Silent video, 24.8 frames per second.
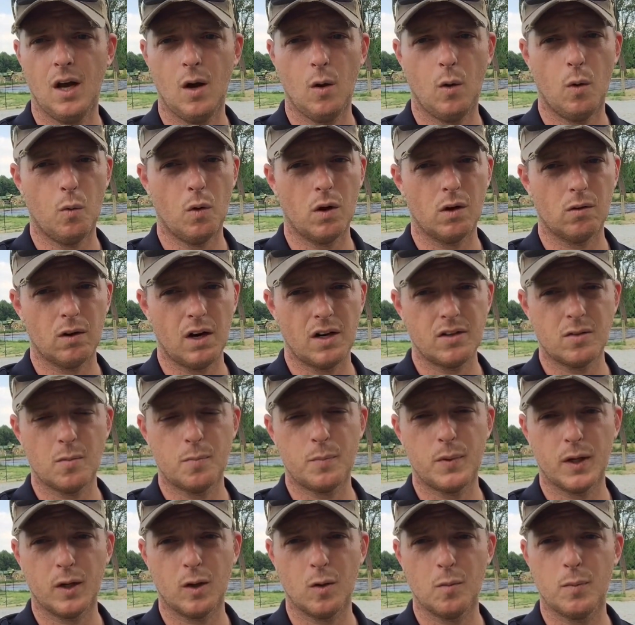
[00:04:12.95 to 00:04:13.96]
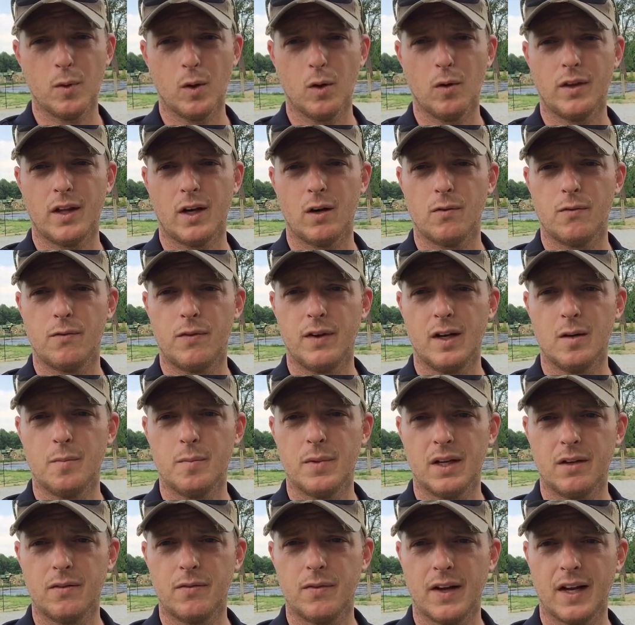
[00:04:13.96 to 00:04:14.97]
We want to raise a bigger bird that'll feed a
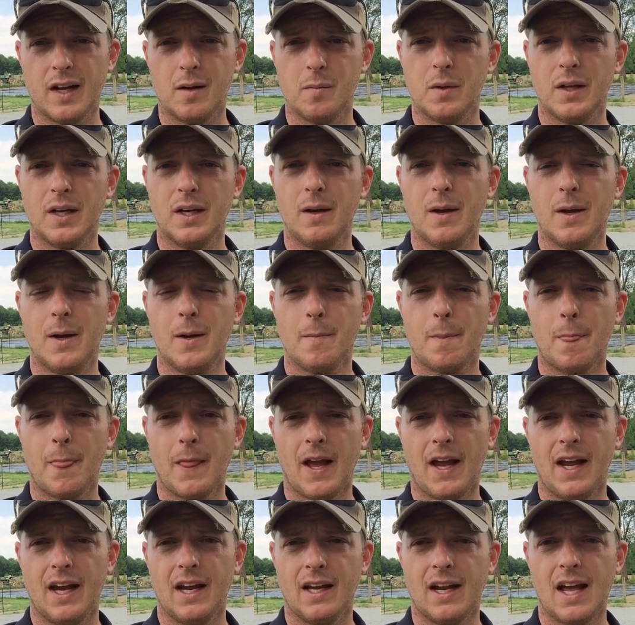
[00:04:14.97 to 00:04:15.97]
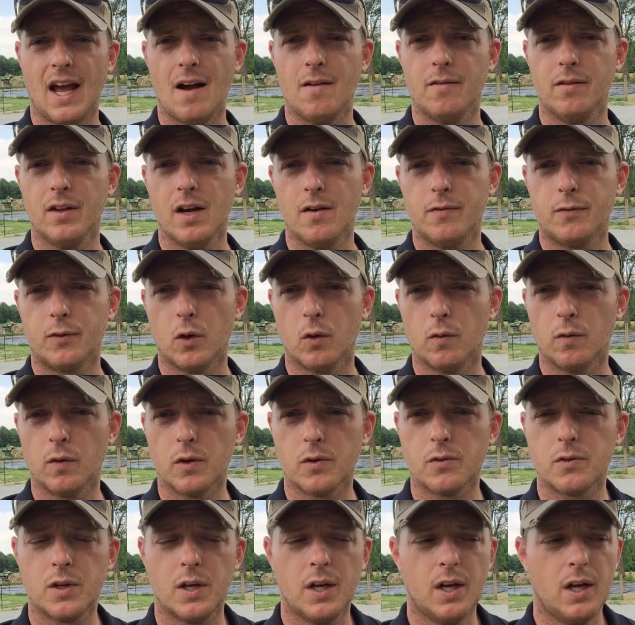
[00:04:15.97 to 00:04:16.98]
big family and have
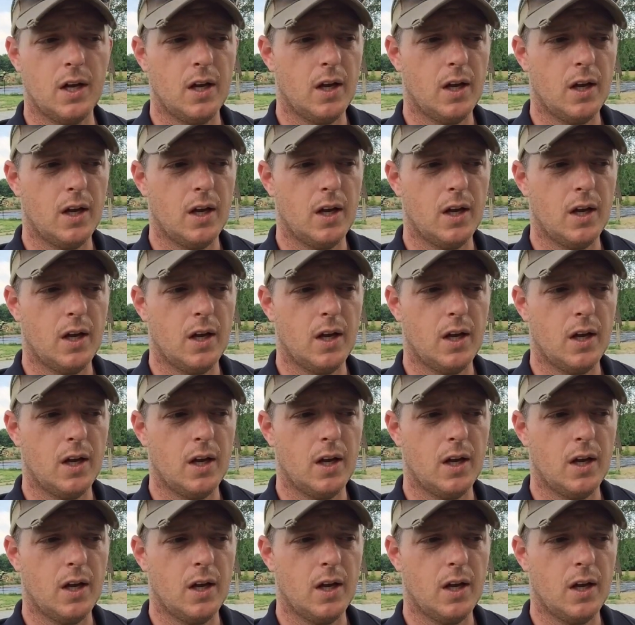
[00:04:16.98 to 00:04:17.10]
leftovers.